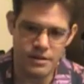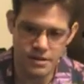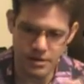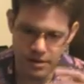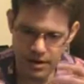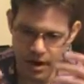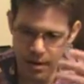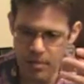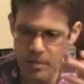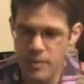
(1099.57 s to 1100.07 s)
a
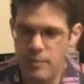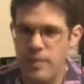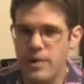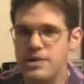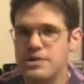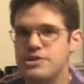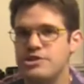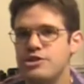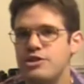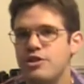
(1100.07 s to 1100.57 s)
couple
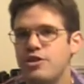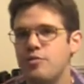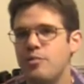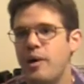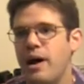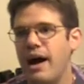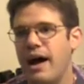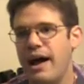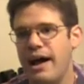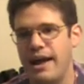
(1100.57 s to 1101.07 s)
months go
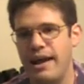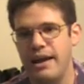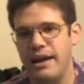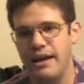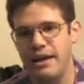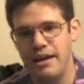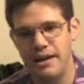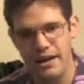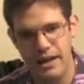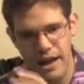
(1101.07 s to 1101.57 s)
by,
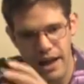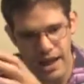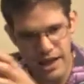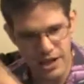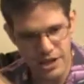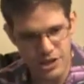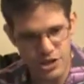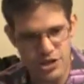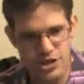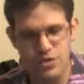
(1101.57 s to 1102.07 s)
and
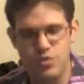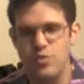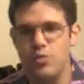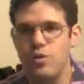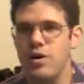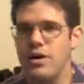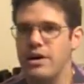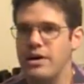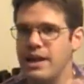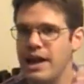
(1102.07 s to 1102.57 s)
it's just
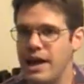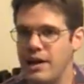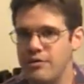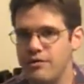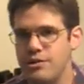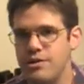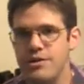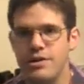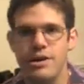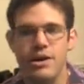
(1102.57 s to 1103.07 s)
one
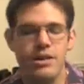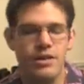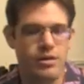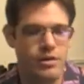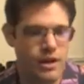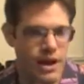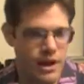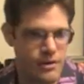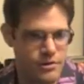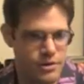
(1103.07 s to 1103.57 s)
after
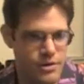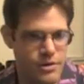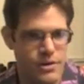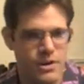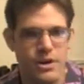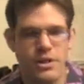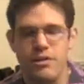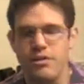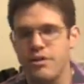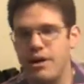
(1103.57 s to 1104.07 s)
another, after
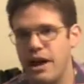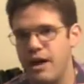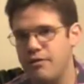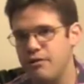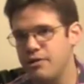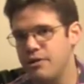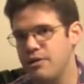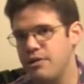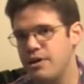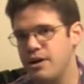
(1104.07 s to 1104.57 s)
another,
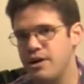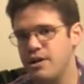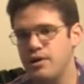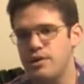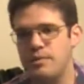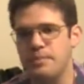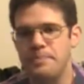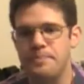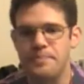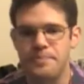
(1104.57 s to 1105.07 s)
after
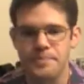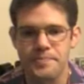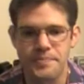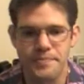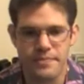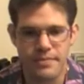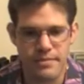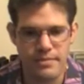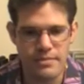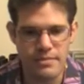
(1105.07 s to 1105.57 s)
another.
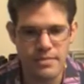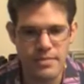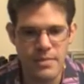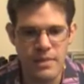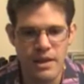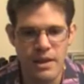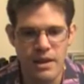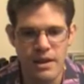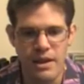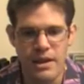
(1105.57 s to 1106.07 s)

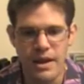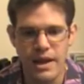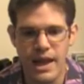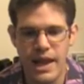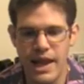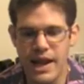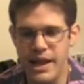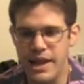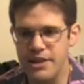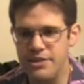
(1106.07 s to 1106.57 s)

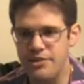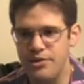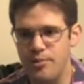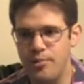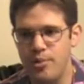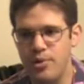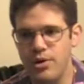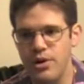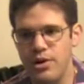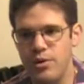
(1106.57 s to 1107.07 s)
And it gets to the
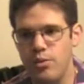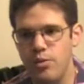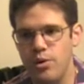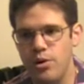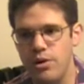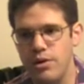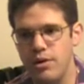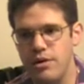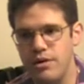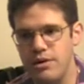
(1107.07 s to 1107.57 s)
point
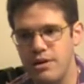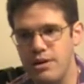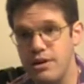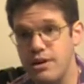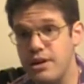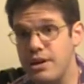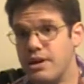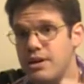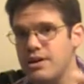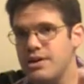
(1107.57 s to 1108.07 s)
where
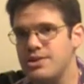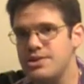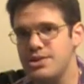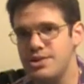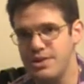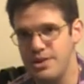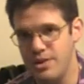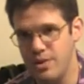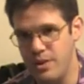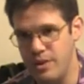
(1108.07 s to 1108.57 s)
years
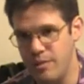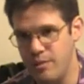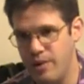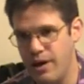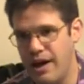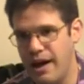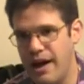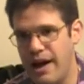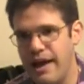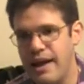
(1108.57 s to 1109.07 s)
are going
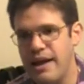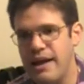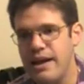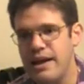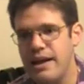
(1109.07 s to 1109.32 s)
by,